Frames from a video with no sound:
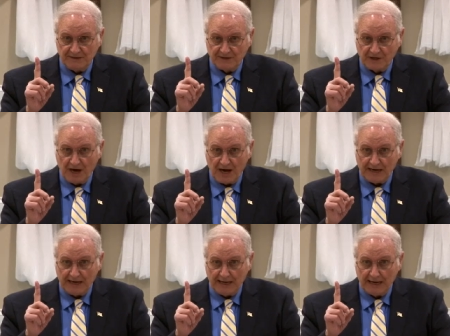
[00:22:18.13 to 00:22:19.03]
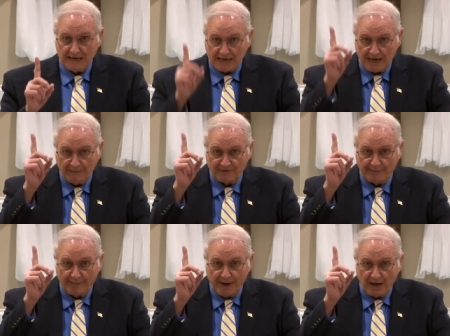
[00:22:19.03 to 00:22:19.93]
of the Godhead, came
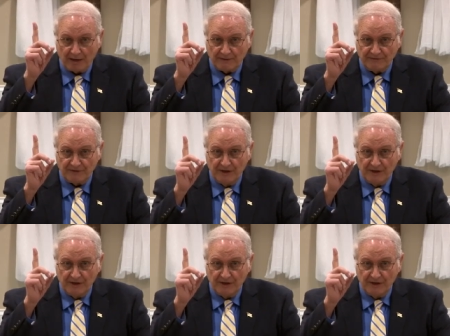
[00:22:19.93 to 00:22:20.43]
from above.